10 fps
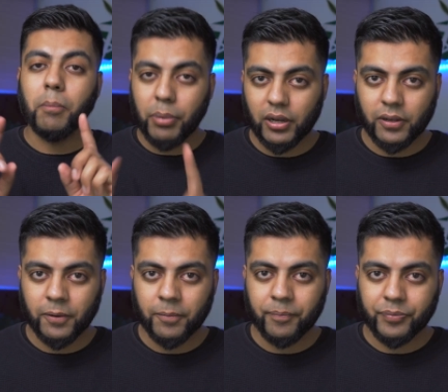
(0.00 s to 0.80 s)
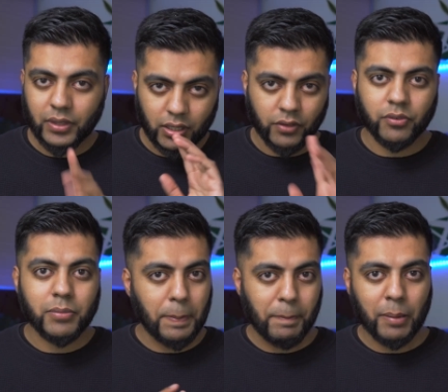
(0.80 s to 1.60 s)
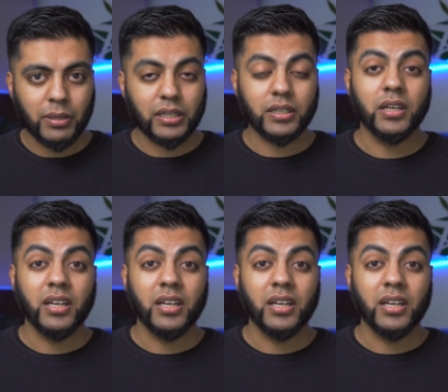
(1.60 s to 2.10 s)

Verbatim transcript: But enough of me babbling